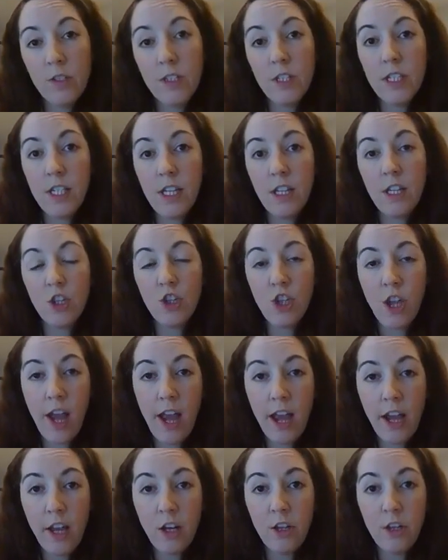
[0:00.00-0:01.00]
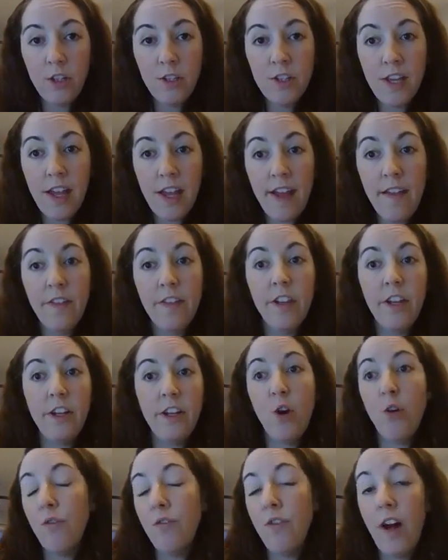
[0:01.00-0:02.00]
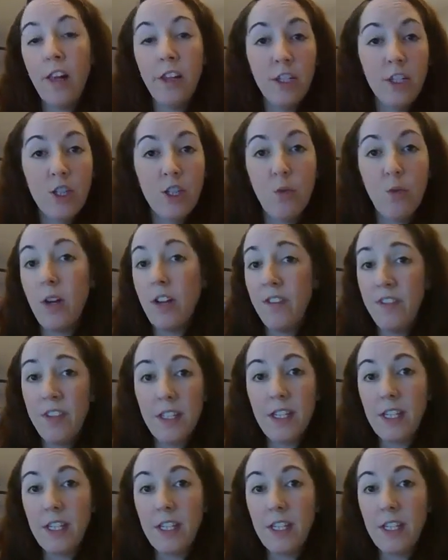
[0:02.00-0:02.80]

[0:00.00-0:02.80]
to see the child and they don't fall into one of these